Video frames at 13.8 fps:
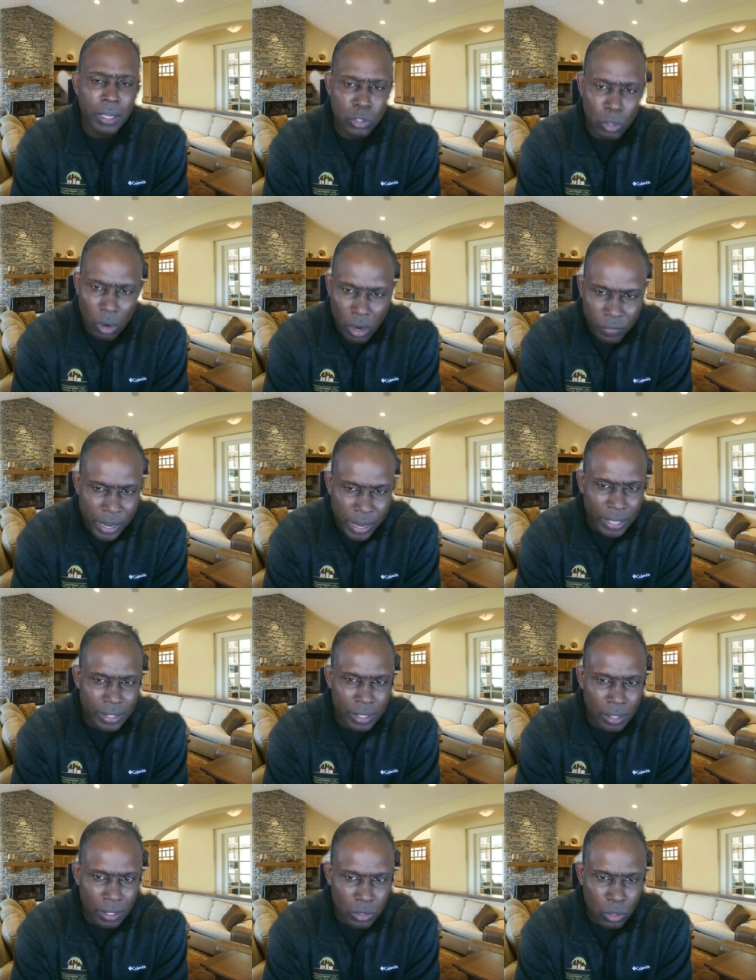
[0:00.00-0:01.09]
so hard finding a
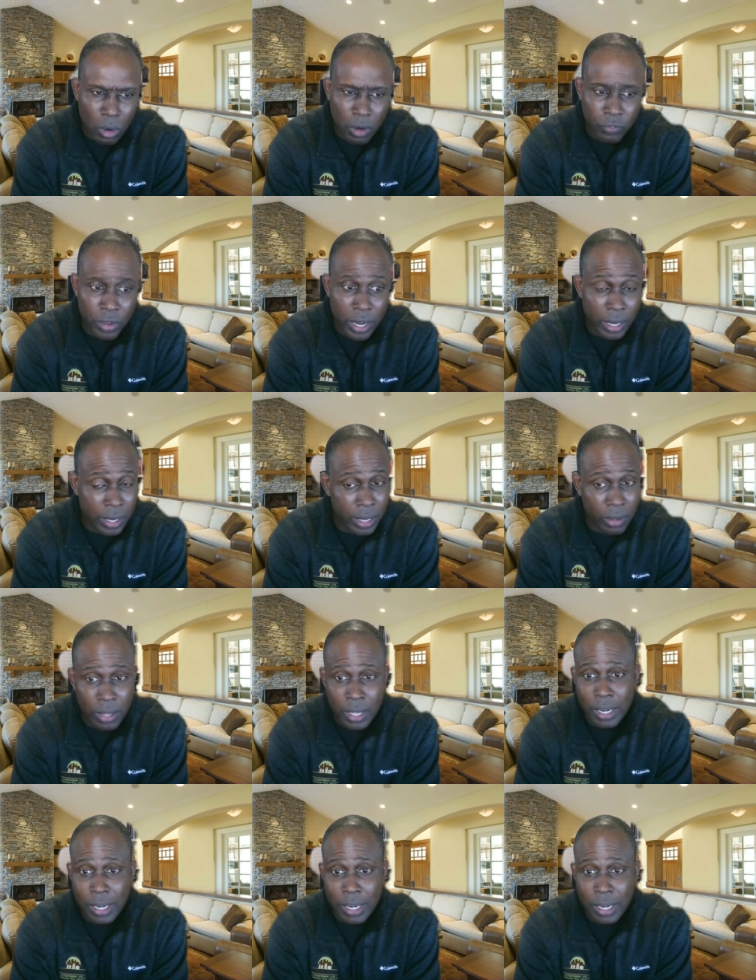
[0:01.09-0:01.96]
deal. It's so hard finding a deal.